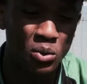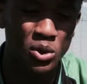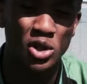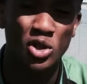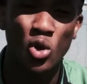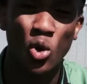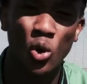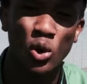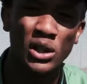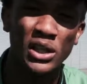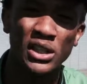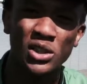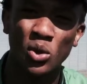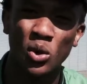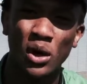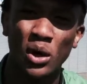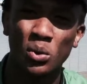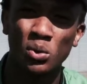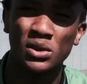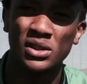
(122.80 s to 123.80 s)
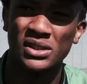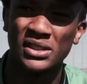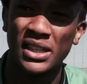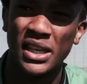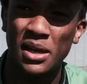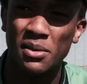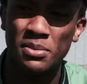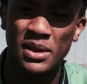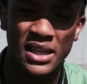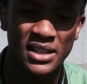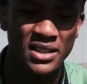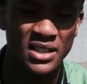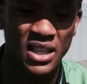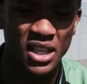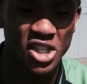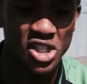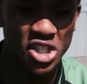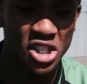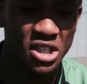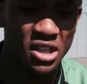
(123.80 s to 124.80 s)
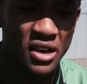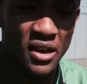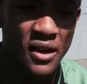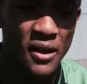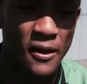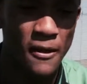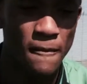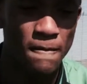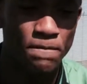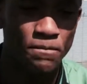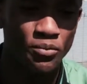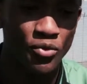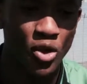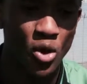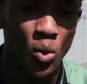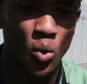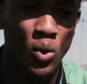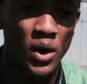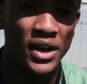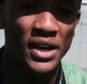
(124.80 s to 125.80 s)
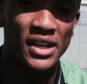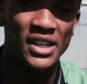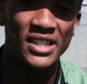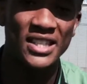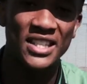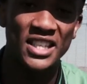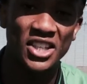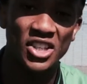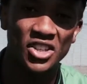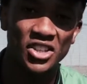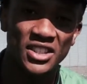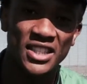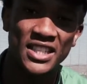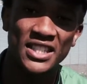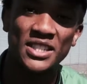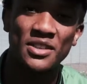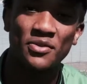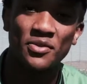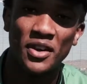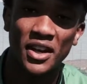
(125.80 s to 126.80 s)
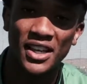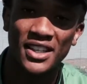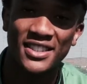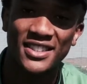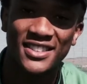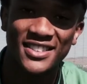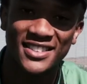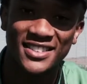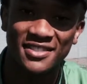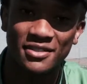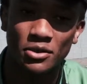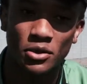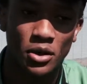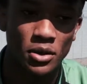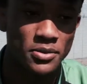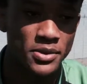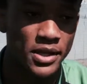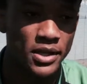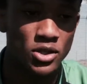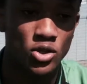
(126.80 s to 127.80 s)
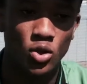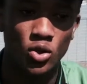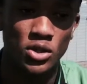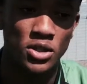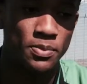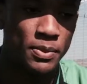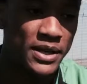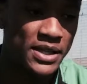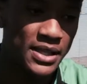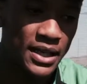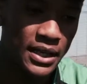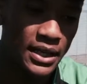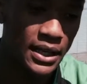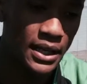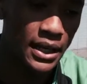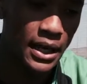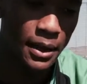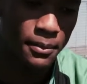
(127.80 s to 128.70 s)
would call it, or I would name that section, When a Sinner Testifies. You know what I'm saying? So it's basically